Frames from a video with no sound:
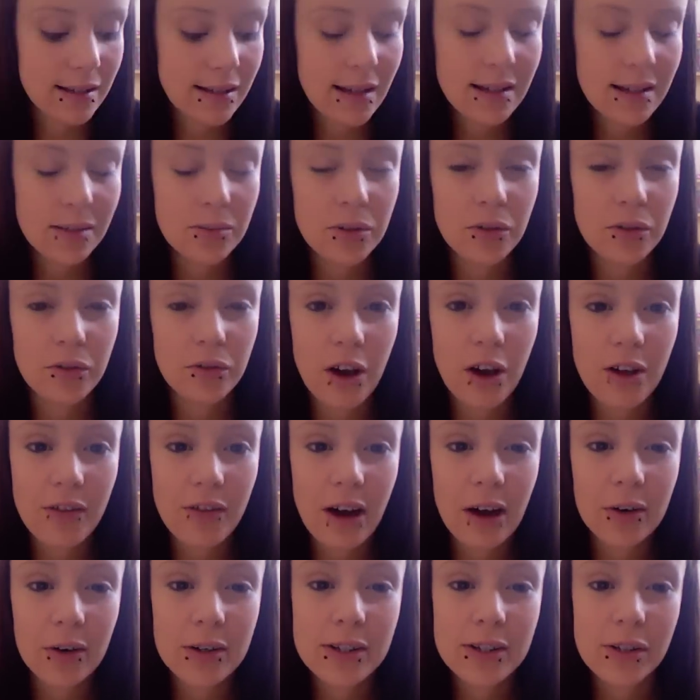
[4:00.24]
It says up to
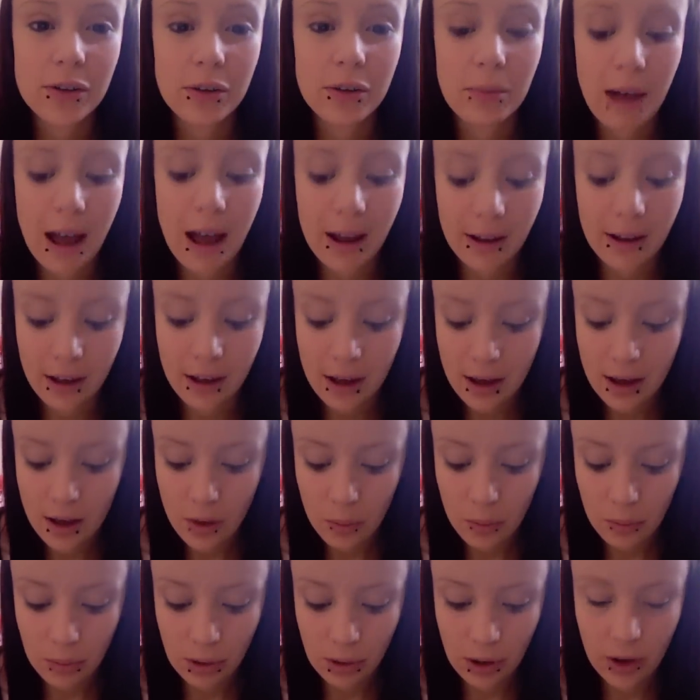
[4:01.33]
5 hours on the back,
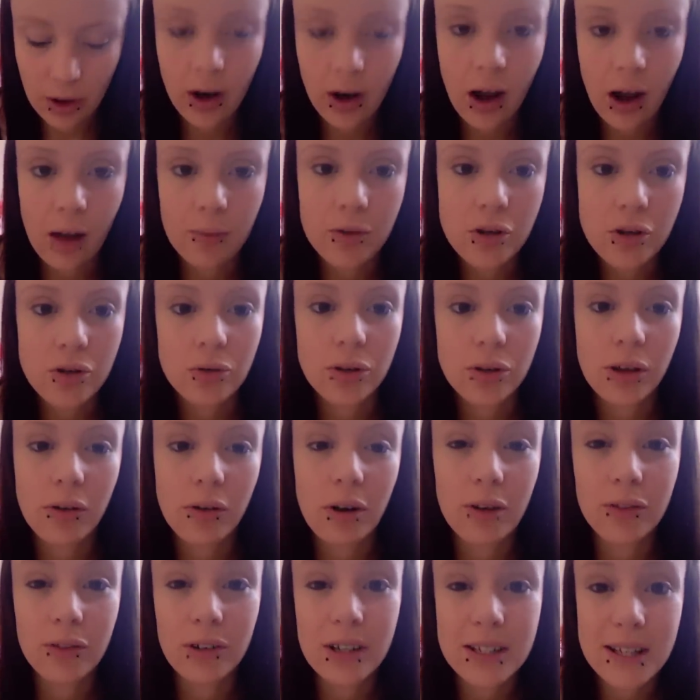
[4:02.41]
but I'm sure
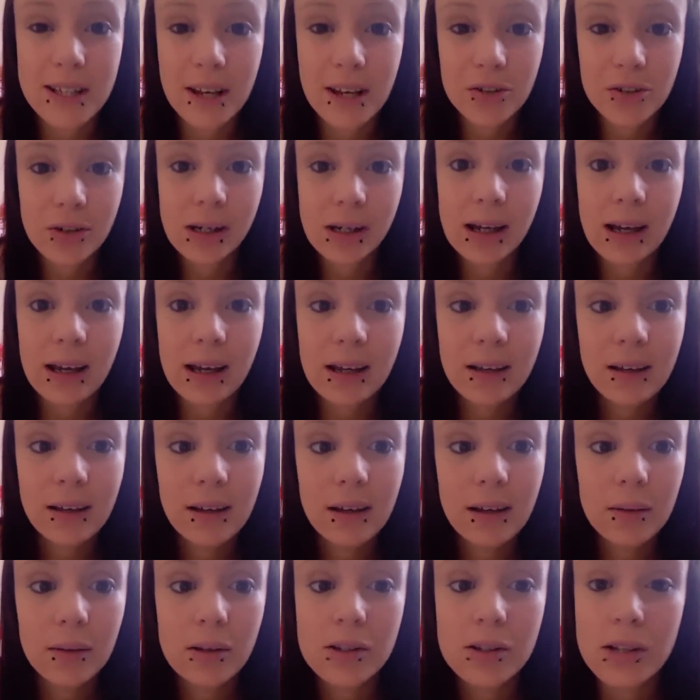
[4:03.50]
they're over exaggerating
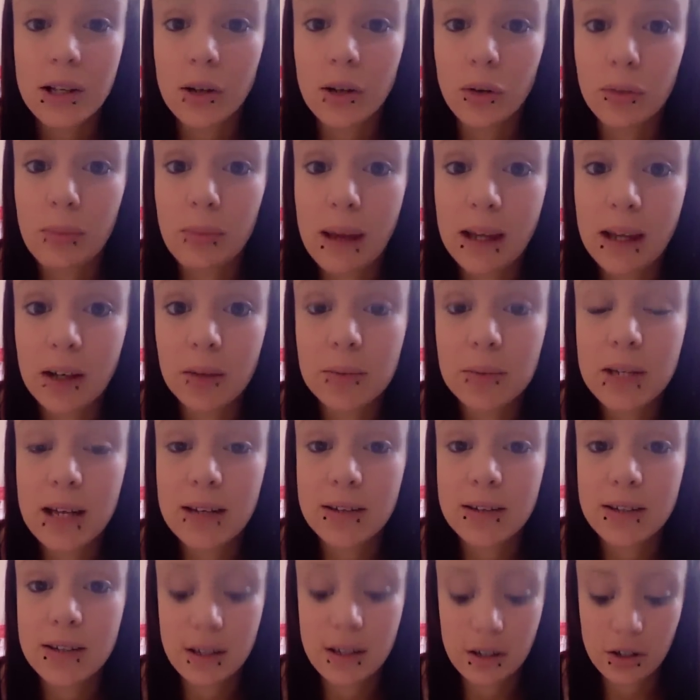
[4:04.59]
because a lot of makeup
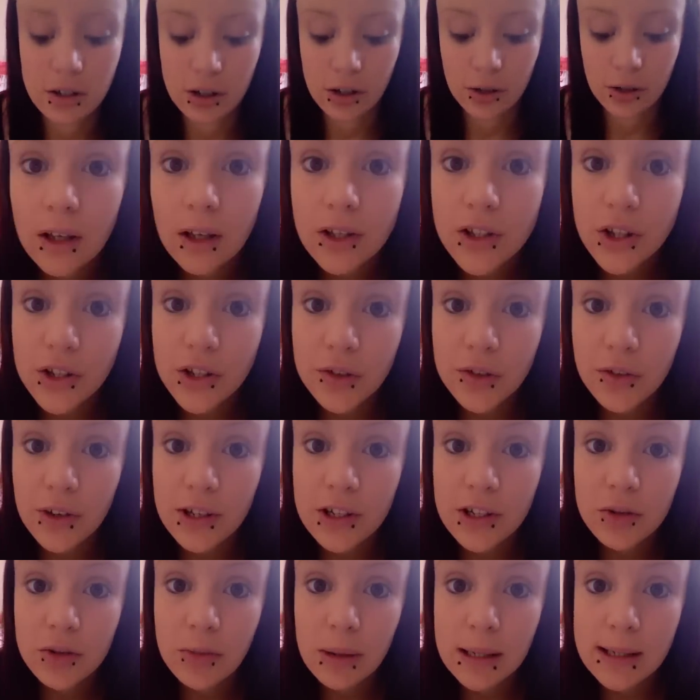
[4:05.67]
tends to do. So to
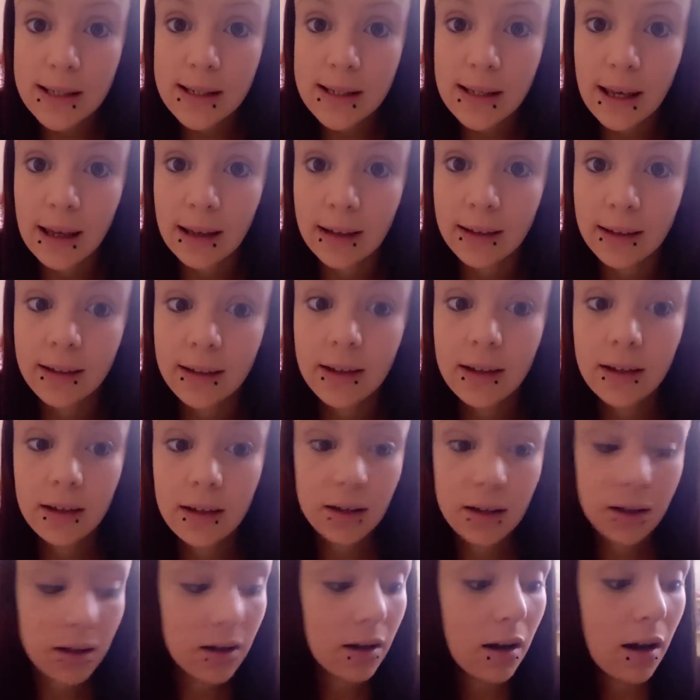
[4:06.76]
finish my skin,
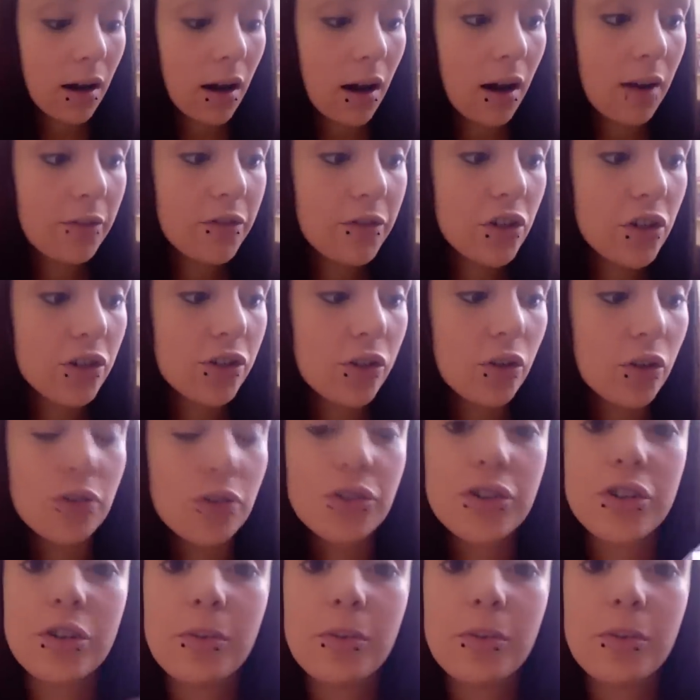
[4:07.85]
I've just got